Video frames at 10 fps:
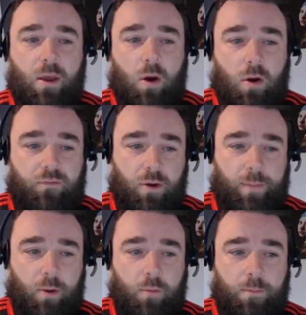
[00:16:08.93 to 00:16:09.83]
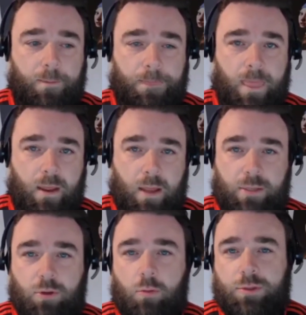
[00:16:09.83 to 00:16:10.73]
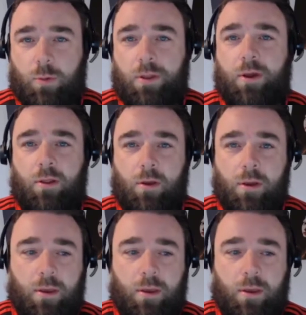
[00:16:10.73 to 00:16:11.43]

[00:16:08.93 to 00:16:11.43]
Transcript: off your bill. It's always worth a look.